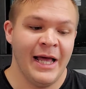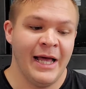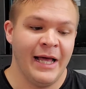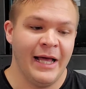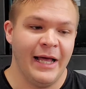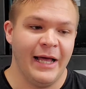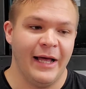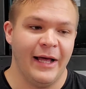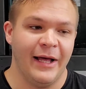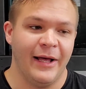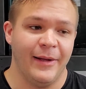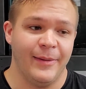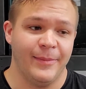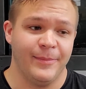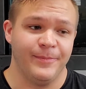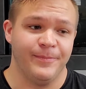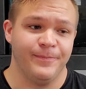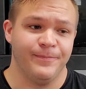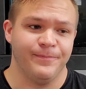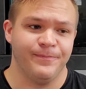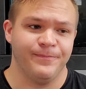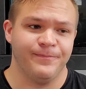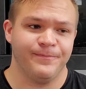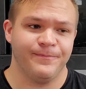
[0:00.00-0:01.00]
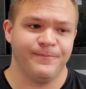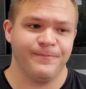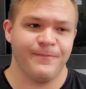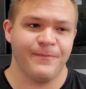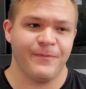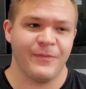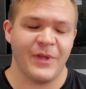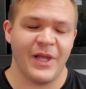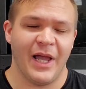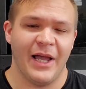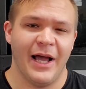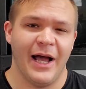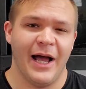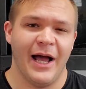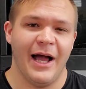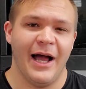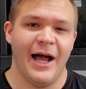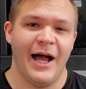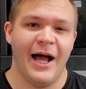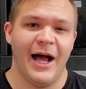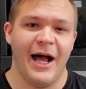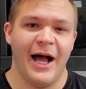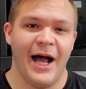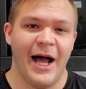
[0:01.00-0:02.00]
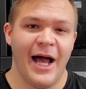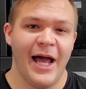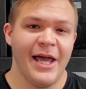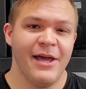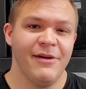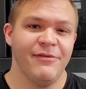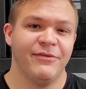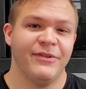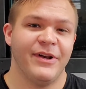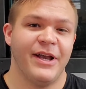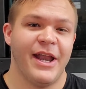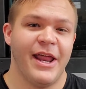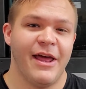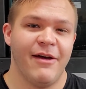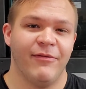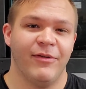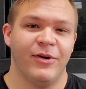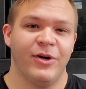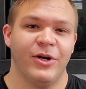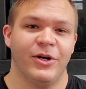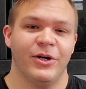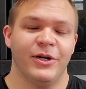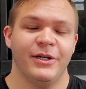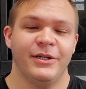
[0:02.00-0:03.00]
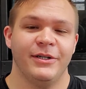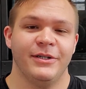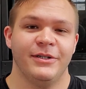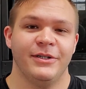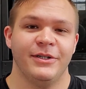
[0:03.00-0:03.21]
I have never